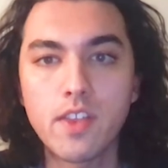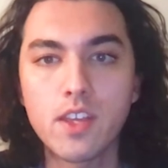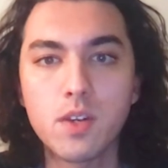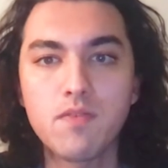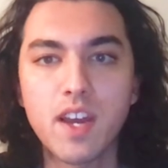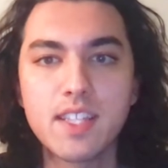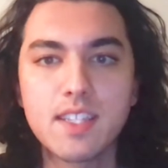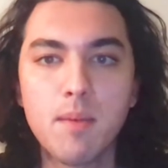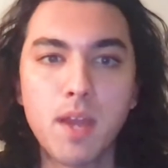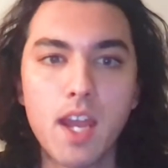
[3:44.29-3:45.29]
you can find
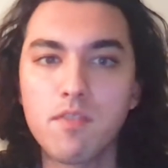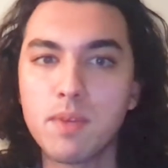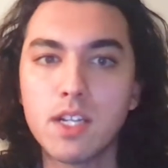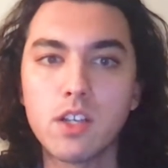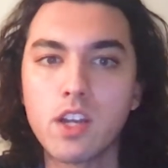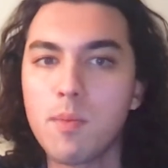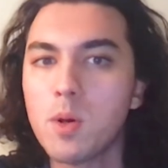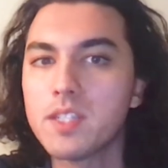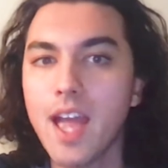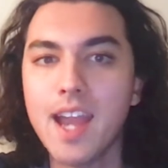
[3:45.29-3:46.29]
some kind of beetle in
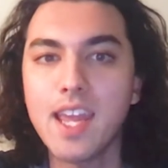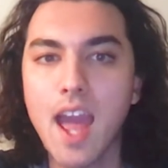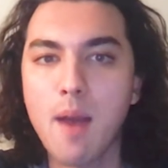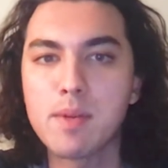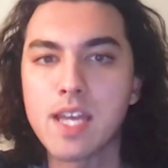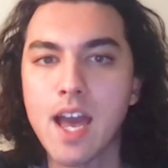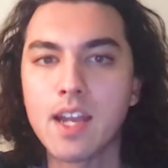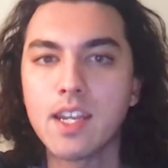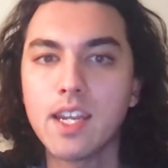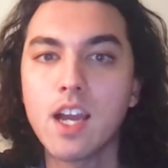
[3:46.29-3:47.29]
almost any
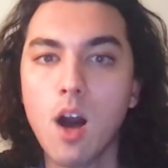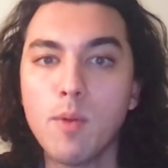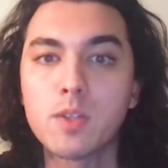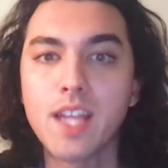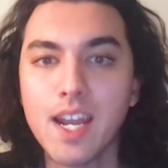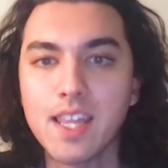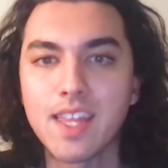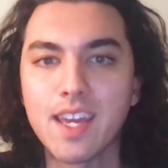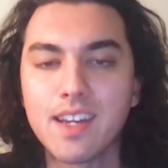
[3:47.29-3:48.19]
habitat, eating almost anything.